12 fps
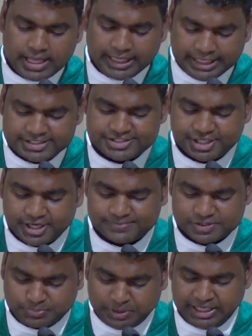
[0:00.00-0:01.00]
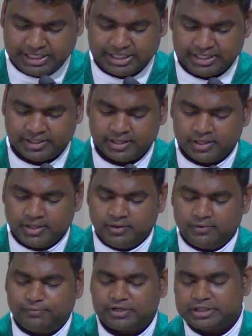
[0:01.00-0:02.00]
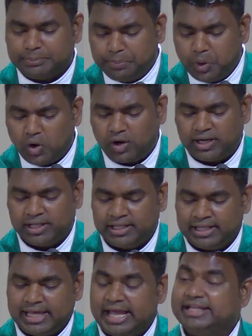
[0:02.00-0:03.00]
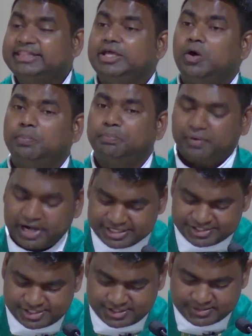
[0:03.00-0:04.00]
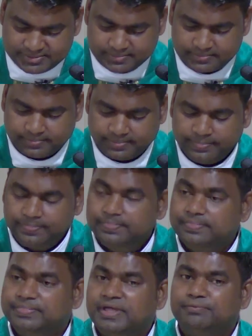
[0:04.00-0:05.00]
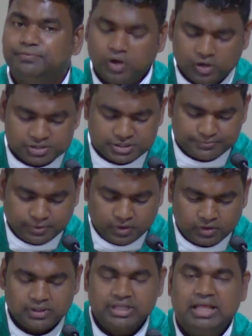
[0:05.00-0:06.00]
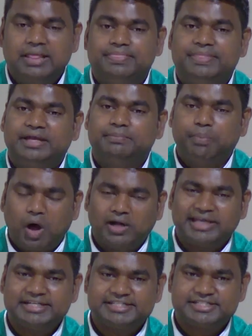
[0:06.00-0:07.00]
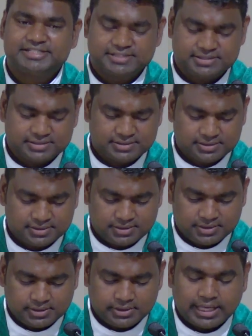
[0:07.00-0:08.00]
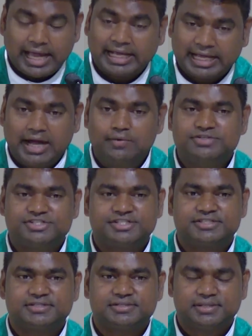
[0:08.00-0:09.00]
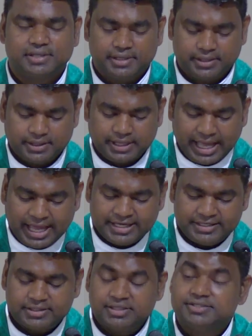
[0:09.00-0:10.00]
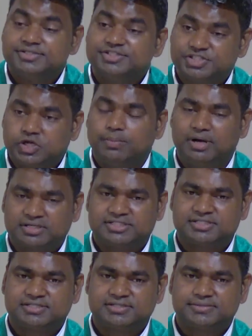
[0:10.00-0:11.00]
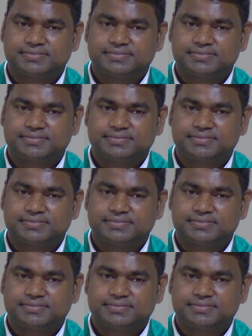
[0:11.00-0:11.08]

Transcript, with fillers: Instead of speaking for the poor and the oppressed, they worked for their pockets, accounts, and stomachs.